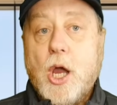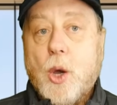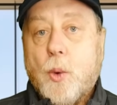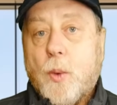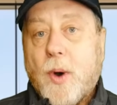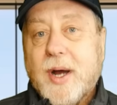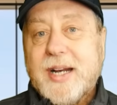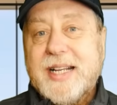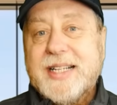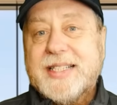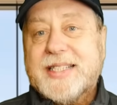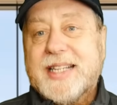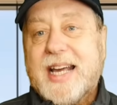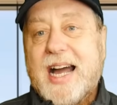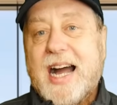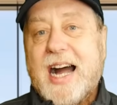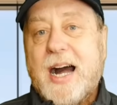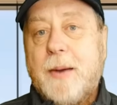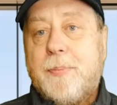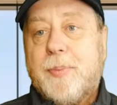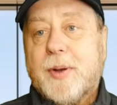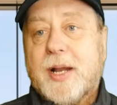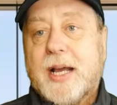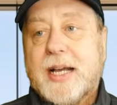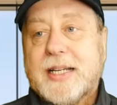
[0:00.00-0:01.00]
One is that
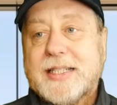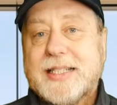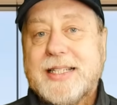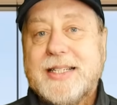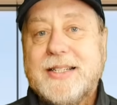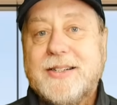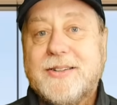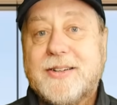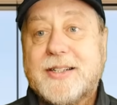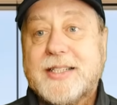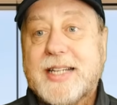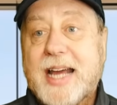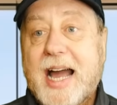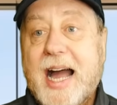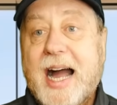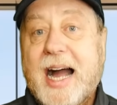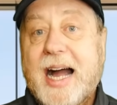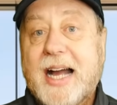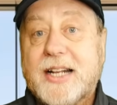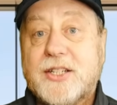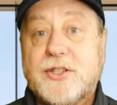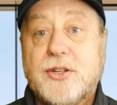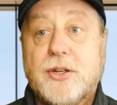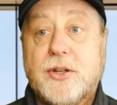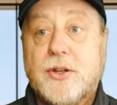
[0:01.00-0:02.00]
Apple has looked
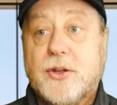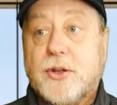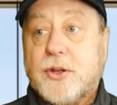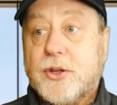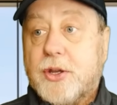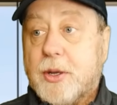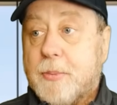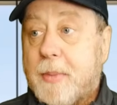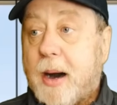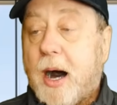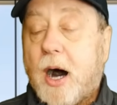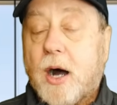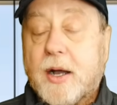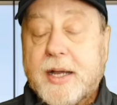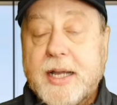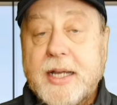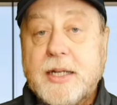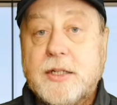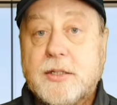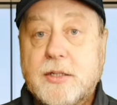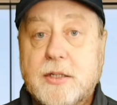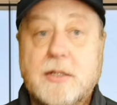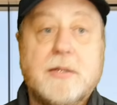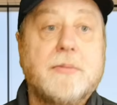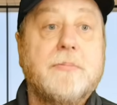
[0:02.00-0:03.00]
at the
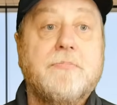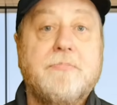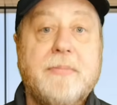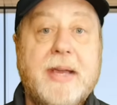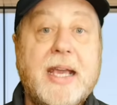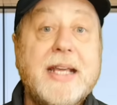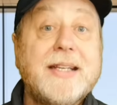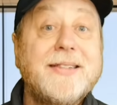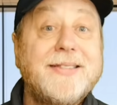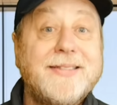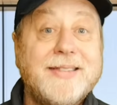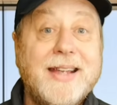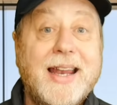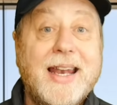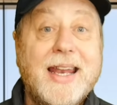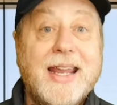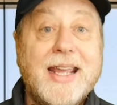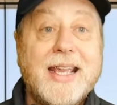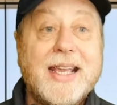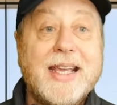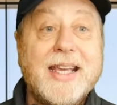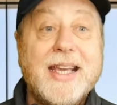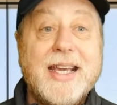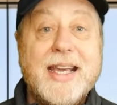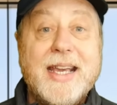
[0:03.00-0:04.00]
market. It's
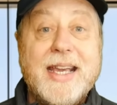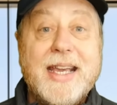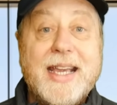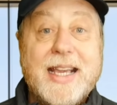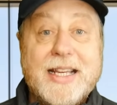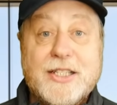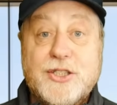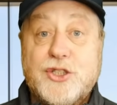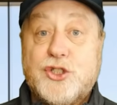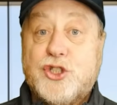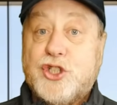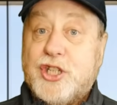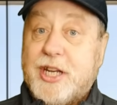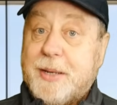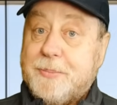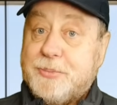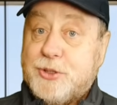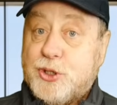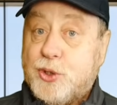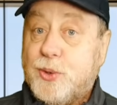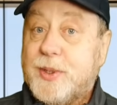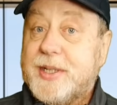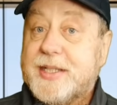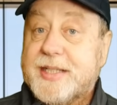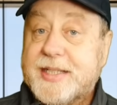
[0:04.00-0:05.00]
selling its
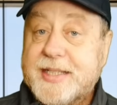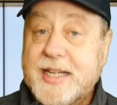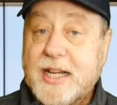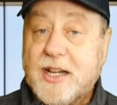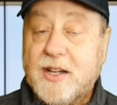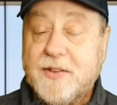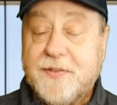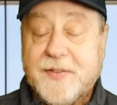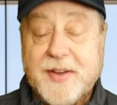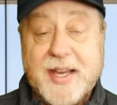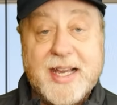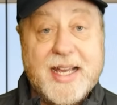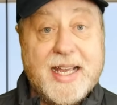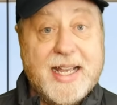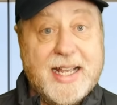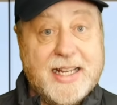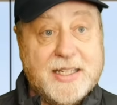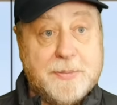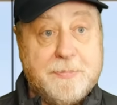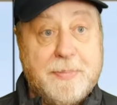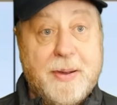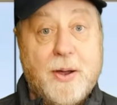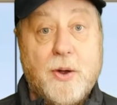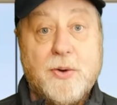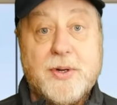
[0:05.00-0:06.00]
chips to itself.
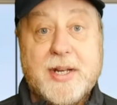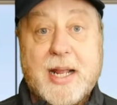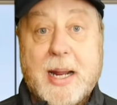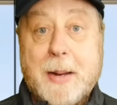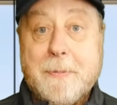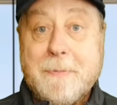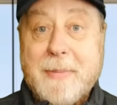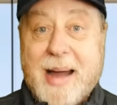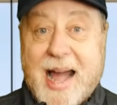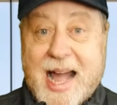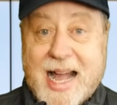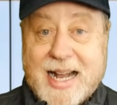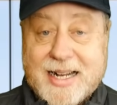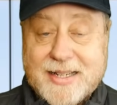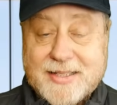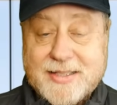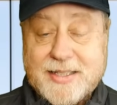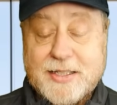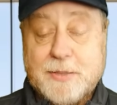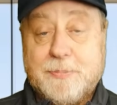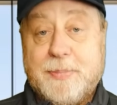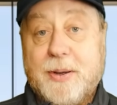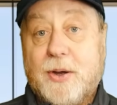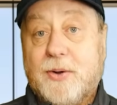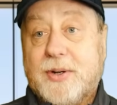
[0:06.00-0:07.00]
It's building Macs.
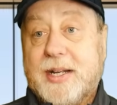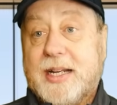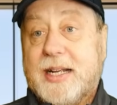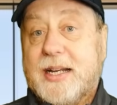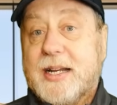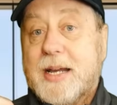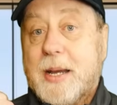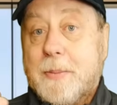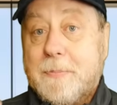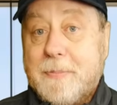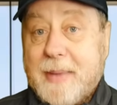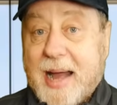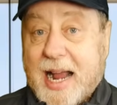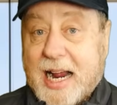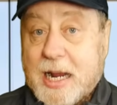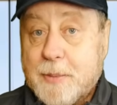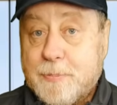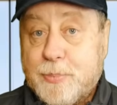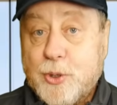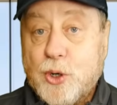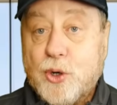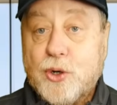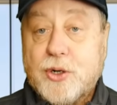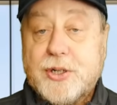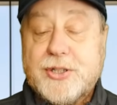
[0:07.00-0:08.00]
It's building
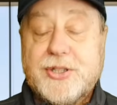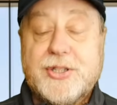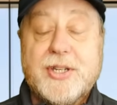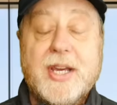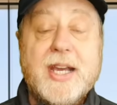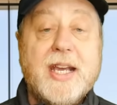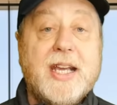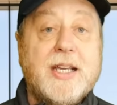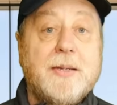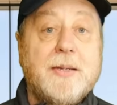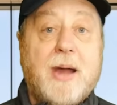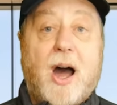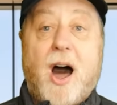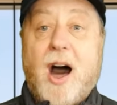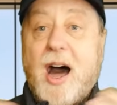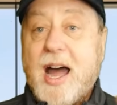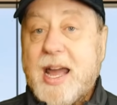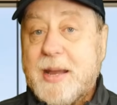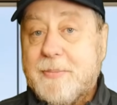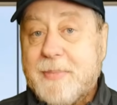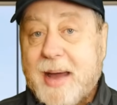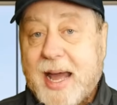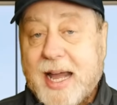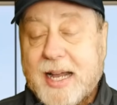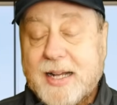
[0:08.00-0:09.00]
MacBooks,
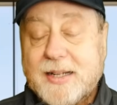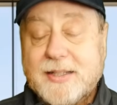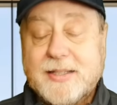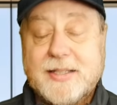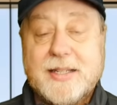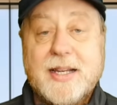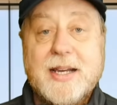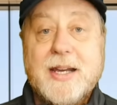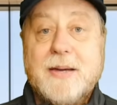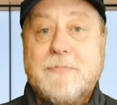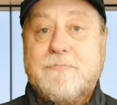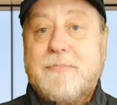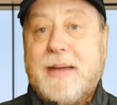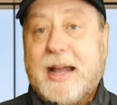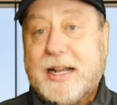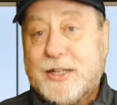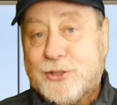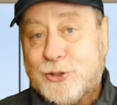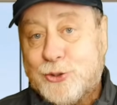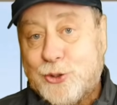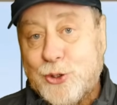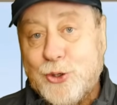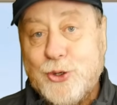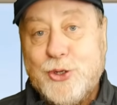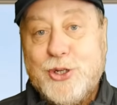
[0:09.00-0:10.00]
iMacs, Mac
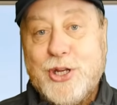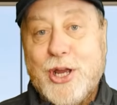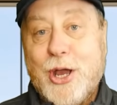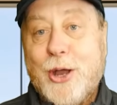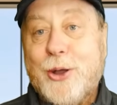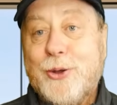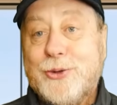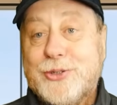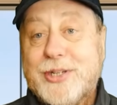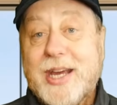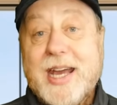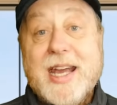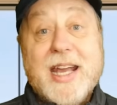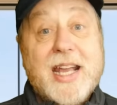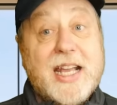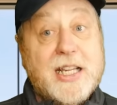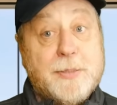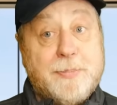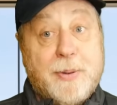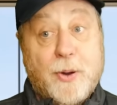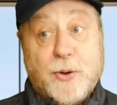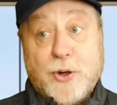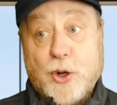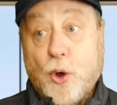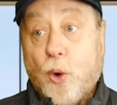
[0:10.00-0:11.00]
Studios.
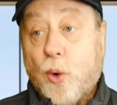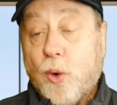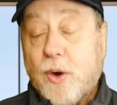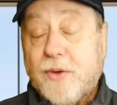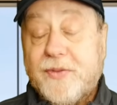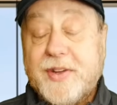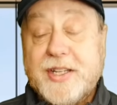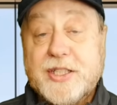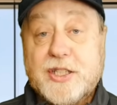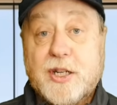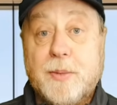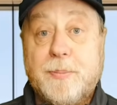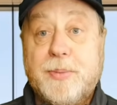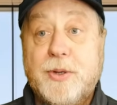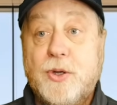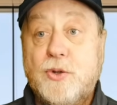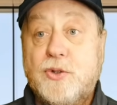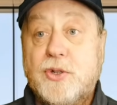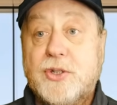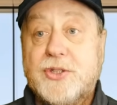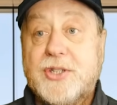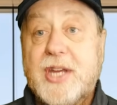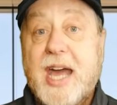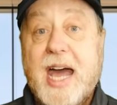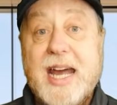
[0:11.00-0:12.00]
It's building all of these
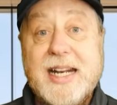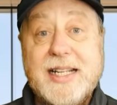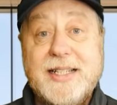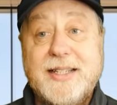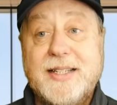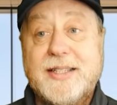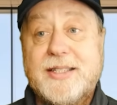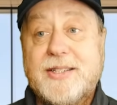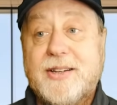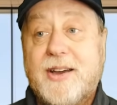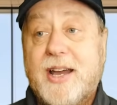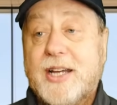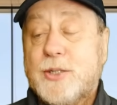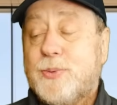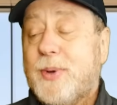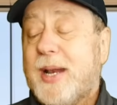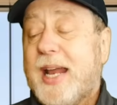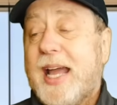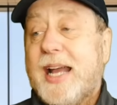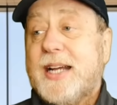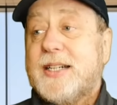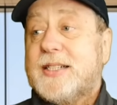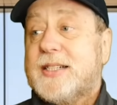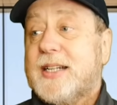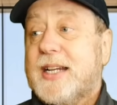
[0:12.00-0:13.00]
computers. And it decides, well,
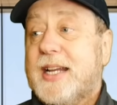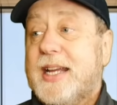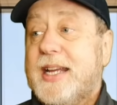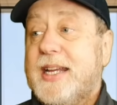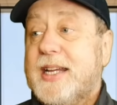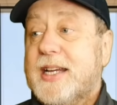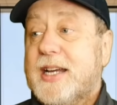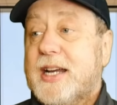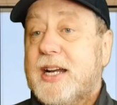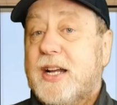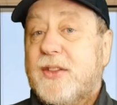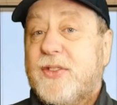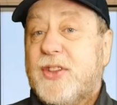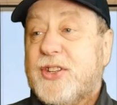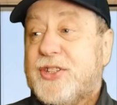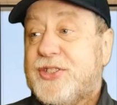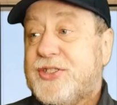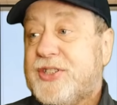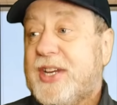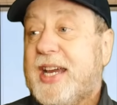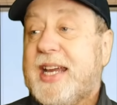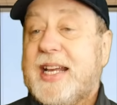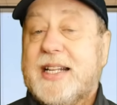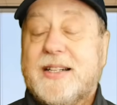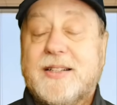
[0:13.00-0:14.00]
actually, the
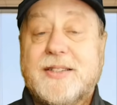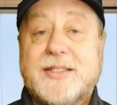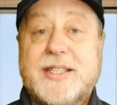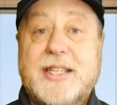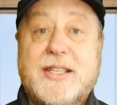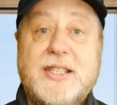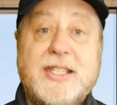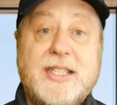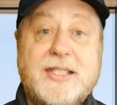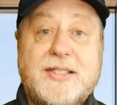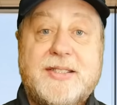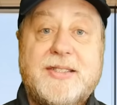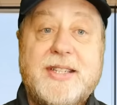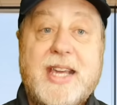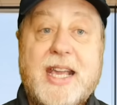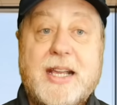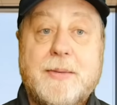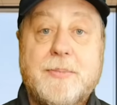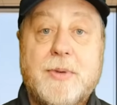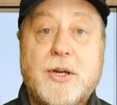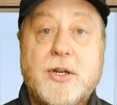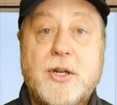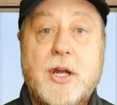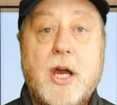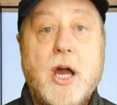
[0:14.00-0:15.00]
sales in this
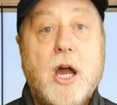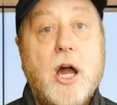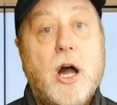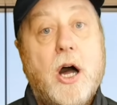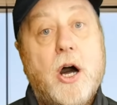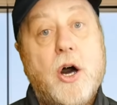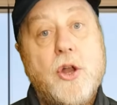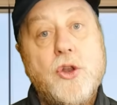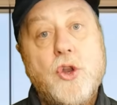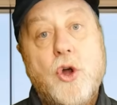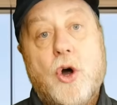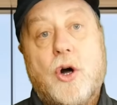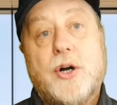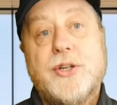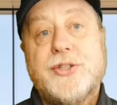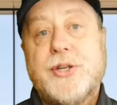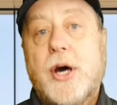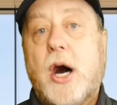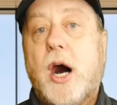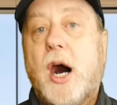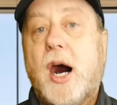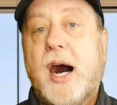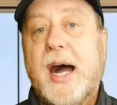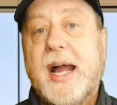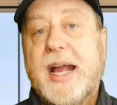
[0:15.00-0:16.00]
segment are not as
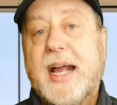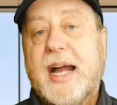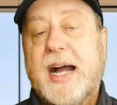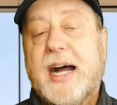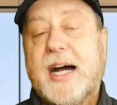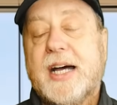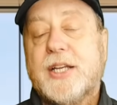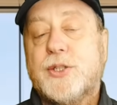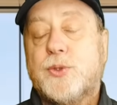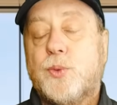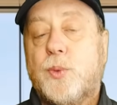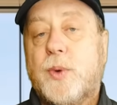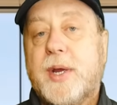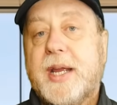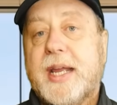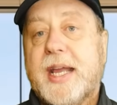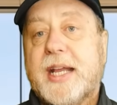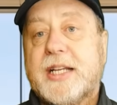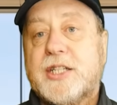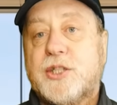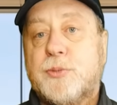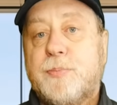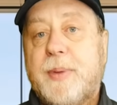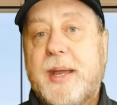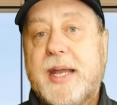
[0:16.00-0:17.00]
high as we
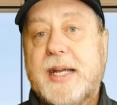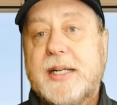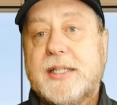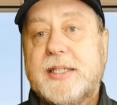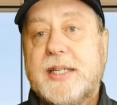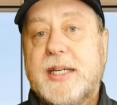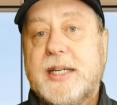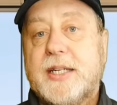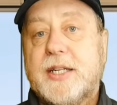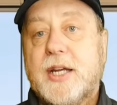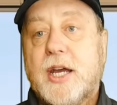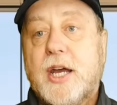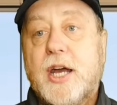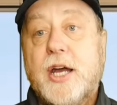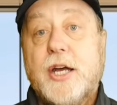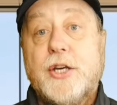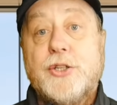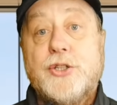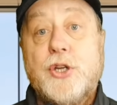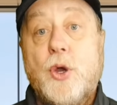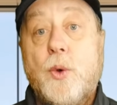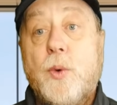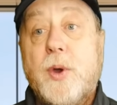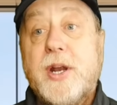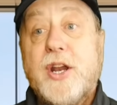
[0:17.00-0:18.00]
expected.
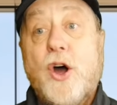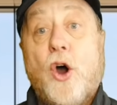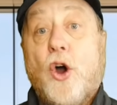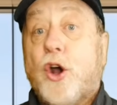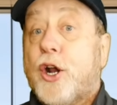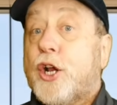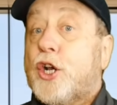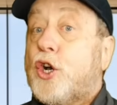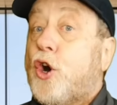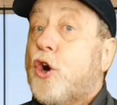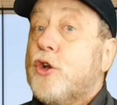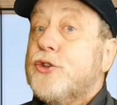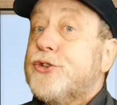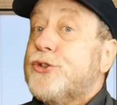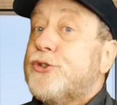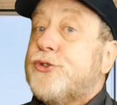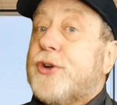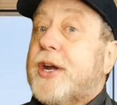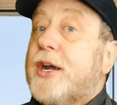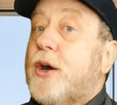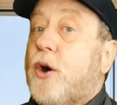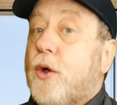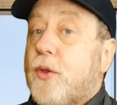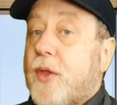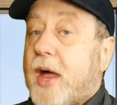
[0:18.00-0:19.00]
So we're not going to
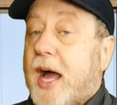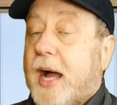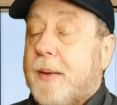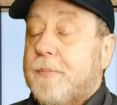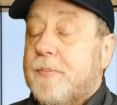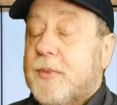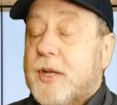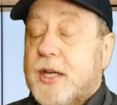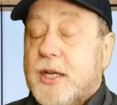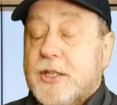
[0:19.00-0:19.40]
concentrate on that.